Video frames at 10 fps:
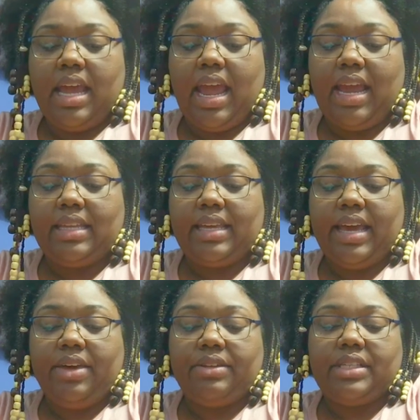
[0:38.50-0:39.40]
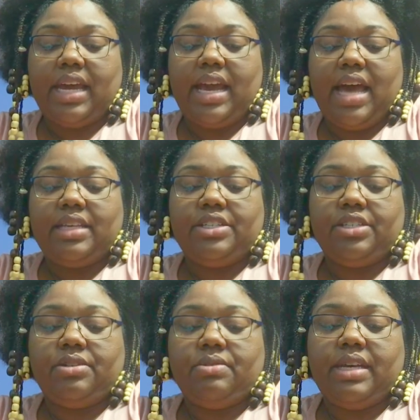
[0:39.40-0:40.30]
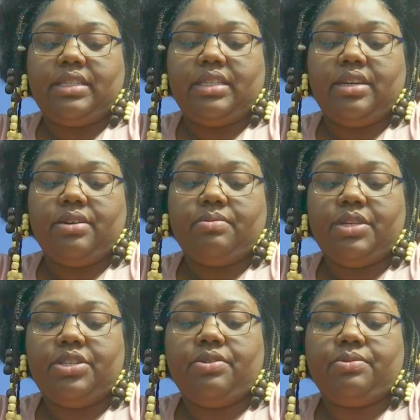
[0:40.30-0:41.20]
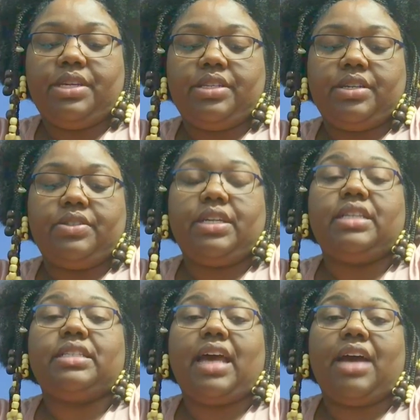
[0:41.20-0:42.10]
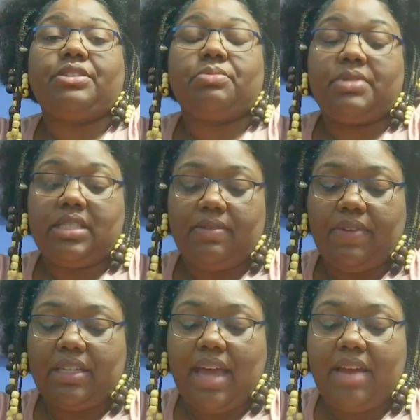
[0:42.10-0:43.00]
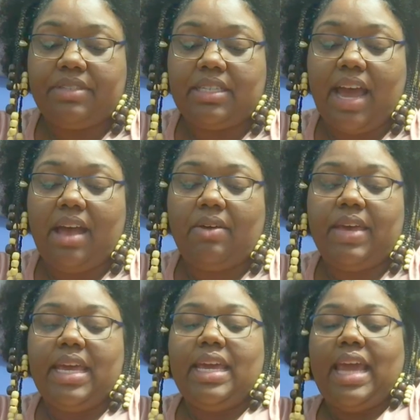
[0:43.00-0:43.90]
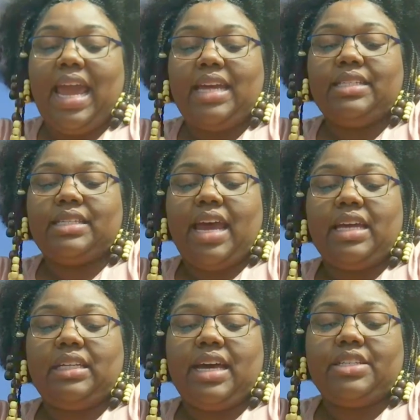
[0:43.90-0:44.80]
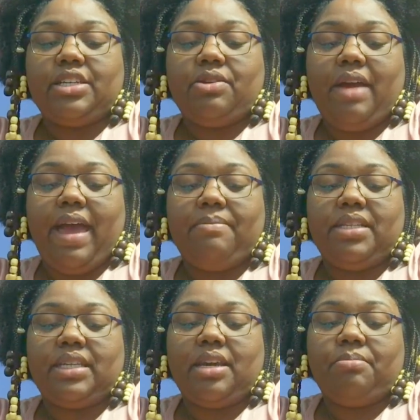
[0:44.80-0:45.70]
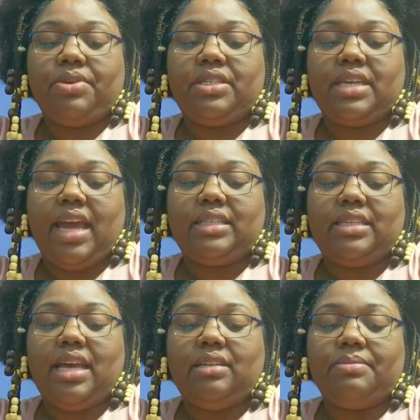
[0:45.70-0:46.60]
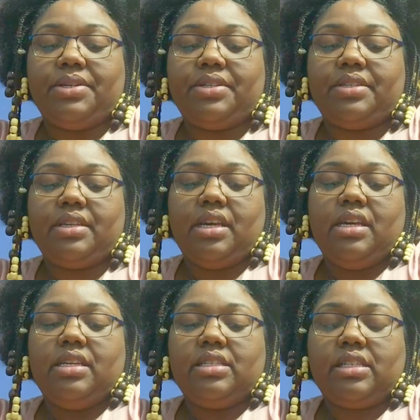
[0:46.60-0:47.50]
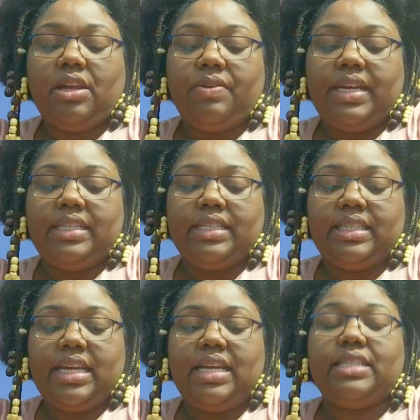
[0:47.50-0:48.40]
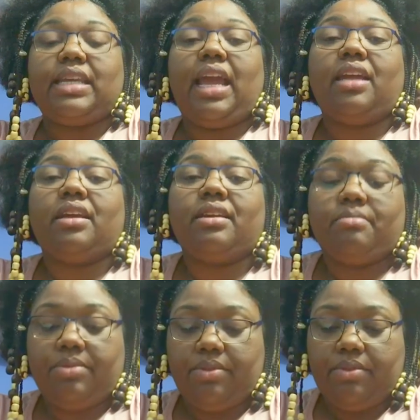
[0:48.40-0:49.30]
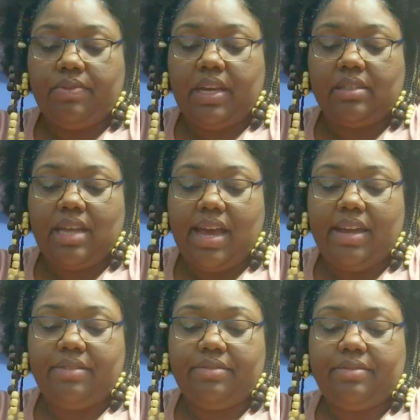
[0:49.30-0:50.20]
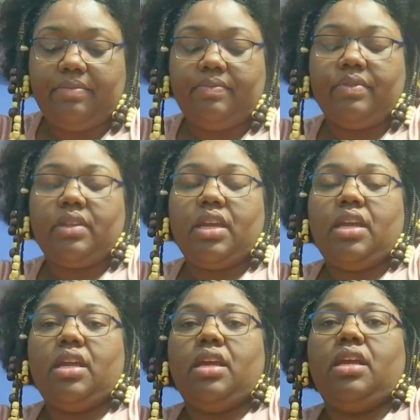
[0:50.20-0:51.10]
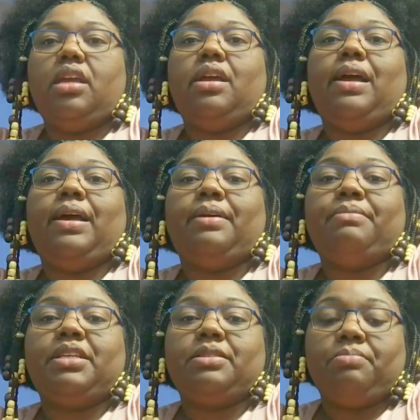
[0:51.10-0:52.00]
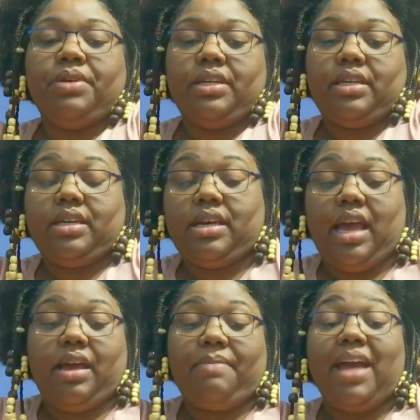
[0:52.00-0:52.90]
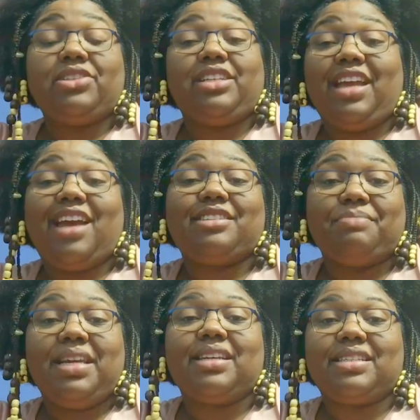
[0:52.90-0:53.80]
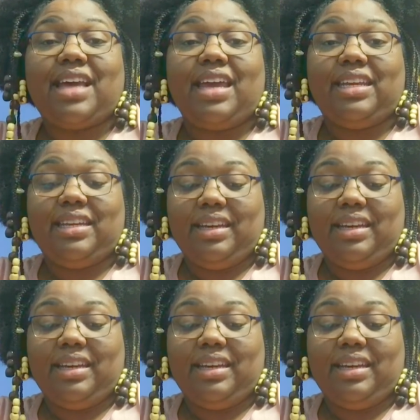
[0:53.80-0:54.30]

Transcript: and the health psychologist who has done original research into how specific lifestyle and psychological habits can protect telomeres, slowing disease and improving life. This book actually has me excited.